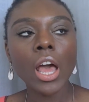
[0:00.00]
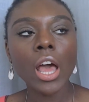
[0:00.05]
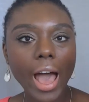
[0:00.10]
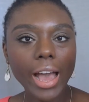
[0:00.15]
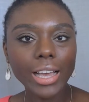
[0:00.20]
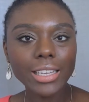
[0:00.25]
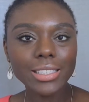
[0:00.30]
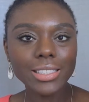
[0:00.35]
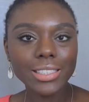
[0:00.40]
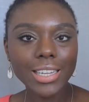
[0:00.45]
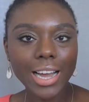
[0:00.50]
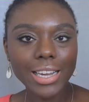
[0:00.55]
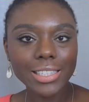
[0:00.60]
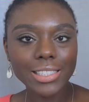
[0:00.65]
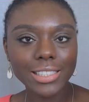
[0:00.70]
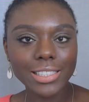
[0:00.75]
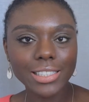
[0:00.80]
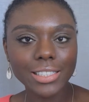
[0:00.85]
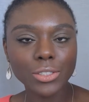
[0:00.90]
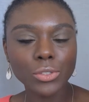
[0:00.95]
I
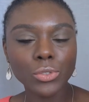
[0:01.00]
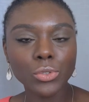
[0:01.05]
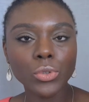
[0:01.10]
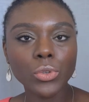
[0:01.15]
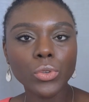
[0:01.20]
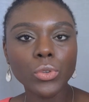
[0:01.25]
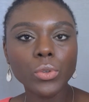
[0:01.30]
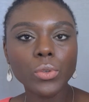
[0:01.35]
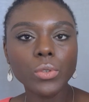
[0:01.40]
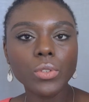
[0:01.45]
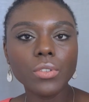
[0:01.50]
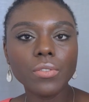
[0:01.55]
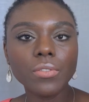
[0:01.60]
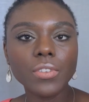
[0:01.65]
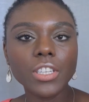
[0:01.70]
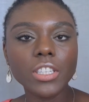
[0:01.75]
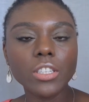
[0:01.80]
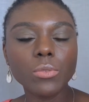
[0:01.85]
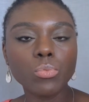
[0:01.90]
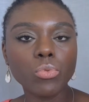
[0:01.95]
started to use
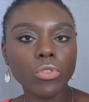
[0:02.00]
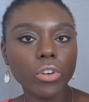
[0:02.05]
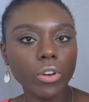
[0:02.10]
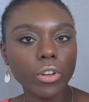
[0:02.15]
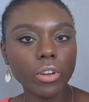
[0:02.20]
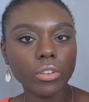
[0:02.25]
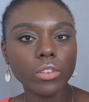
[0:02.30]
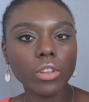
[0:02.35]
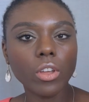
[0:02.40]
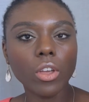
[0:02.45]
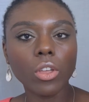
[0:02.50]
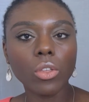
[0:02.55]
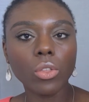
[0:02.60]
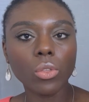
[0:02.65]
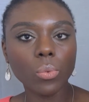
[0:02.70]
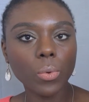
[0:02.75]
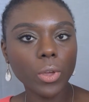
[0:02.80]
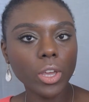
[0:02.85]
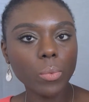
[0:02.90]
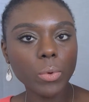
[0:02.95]
this product
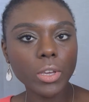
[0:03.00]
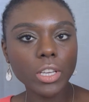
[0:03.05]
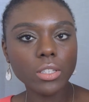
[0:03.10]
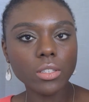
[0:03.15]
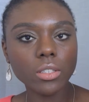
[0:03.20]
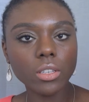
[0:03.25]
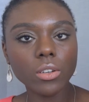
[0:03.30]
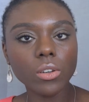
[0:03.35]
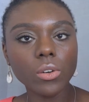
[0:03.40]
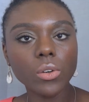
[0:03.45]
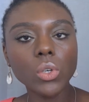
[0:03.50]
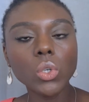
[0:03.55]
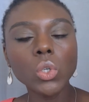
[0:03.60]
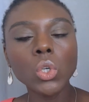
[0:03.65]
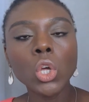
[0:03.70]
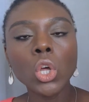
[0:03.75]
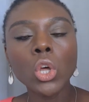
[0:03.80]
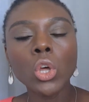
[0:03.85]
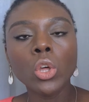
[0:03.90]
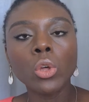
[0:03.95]
three weeks ago,
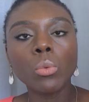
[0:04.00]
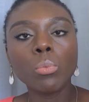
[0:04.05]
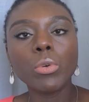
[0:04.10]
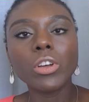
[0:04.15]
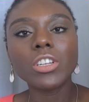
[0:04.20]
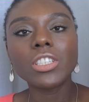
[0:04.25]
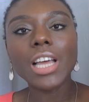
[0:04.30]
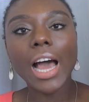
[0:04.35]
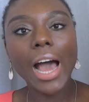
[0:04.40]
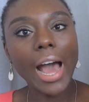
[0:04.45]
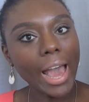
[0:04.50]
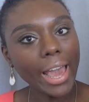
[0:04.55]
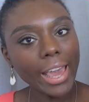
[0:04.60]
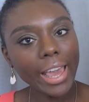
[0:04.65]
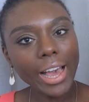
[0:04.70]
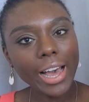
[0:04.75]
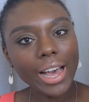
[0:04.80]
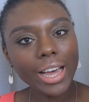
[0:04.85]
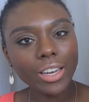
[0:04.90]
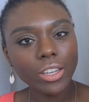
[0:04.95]
but I
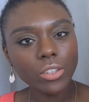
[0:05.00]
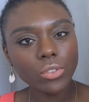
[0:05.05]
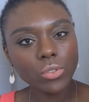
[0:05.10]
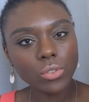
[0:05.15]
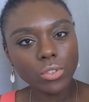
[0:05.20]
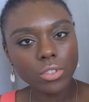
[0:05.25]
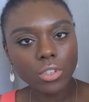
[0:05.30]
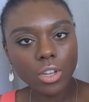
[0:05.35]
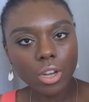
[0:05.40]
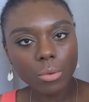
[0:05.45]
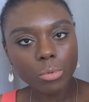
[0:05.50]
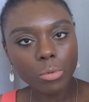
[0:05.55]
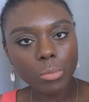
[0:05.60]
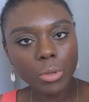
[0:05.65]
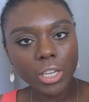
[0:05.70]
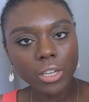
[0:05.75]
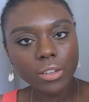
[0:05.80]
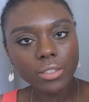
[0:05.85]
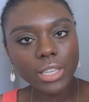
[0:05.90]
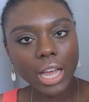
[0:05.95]
had to stop
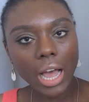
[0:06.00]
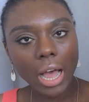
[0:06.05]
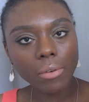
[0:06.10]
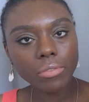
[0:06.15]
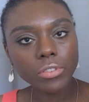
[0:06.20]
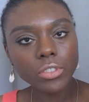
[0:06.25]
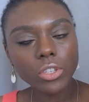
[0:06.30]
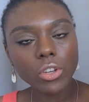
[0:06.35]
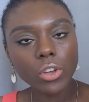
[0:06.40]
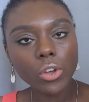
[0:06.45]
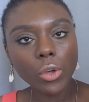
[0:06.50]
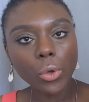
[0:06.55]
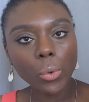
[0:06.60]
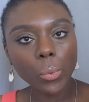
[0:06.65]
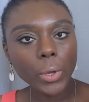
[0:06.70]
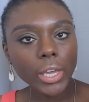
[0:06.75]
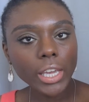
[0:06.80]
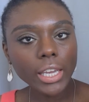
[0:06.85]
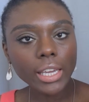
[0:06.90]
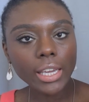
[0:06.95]
because after a
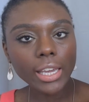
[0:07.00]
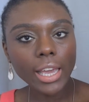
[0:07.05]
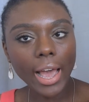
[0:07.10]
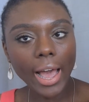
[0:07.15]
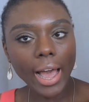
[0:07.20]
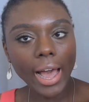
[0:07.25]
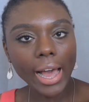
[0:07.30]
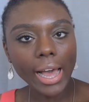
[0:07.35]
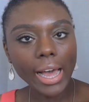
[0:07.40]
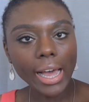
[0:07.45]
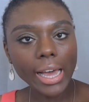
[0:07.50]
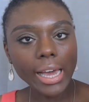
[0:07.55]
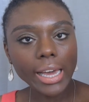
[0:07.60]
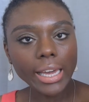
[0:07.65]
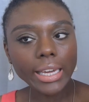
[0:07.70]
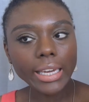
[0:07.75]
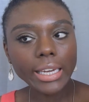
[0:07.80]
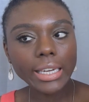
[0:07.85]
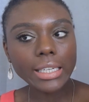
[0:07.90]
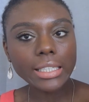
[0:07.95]
week
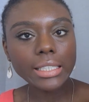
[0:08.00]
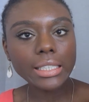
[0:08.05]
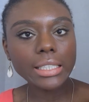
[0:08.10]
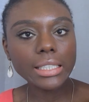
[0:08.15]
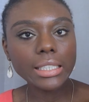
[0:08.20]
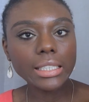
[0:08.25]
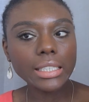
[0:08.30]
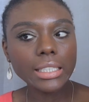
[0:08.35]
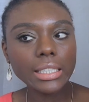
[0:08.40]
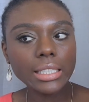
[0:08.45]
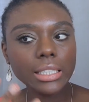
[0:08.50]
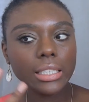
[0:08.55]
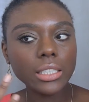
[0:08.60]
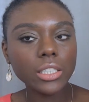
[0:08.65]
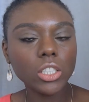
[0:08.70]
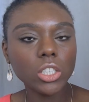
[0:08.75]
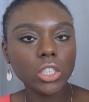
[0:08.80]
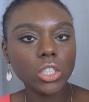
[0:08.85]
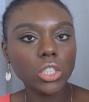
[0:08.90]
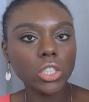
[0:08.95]
I
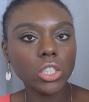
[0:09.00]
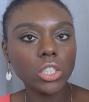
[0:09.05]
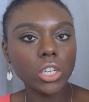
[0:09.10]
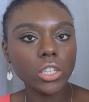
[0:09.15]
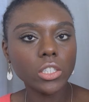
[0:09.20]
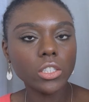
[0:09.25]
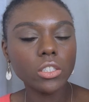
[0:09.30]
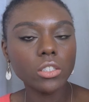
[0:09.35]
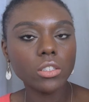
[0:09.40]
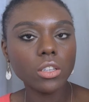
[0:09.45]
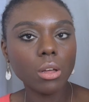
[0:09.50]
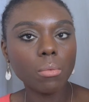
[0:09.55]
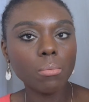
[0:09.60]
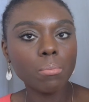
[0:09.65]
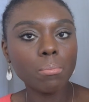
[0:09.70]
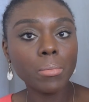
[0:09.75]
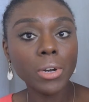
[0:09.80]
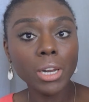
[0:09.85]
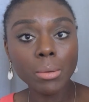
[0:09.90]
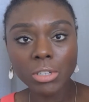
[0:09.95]
got
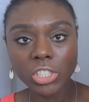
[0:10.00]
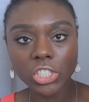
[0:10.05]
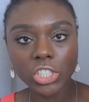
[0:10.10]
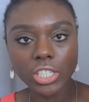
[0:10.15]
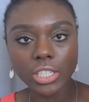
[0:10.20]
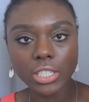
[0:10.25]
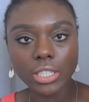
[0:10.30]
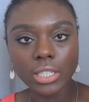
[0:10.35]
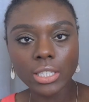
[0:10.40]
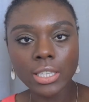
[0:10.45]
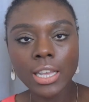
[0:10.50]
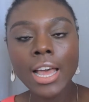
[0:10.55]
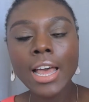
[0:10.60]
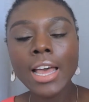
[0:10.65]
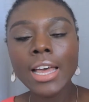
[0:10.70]
some blemishes.